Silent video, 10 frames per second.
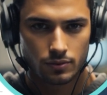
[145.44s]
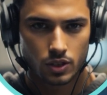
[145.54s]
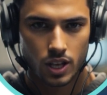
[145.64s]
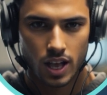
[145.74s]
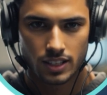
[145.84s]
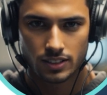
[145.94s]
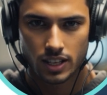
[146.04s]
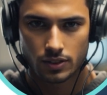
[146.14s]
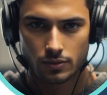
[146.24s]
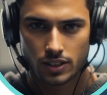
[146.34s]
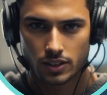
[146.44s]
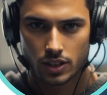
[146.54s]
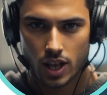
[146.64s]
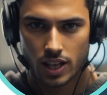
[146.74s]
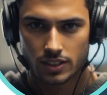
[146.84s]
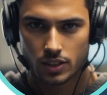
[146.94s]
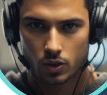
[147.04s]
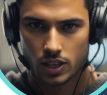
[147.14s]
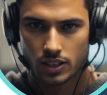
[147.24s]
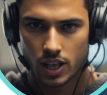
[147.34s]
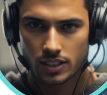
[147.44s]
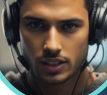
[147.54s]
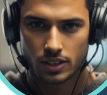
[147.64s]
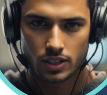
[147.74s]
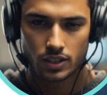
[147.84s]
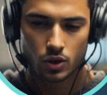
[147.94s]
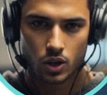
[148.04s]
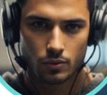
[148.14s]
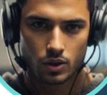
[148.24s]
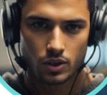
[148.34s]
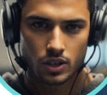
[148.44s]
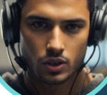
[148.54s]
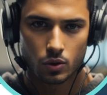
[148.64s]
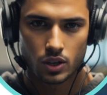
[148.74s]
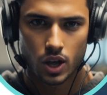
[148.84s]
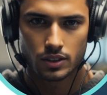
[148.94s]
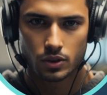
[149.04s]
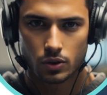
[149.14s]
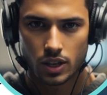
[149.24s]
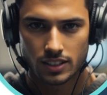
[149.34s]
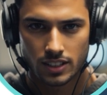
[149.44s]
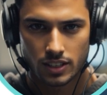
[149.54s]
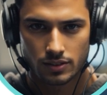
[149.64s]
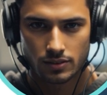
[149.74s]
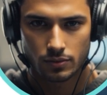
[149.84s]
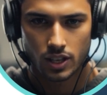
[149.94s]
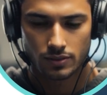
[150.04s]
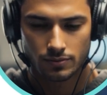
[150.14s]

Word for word: The last step is to add a human touch to the script, which I do myself by a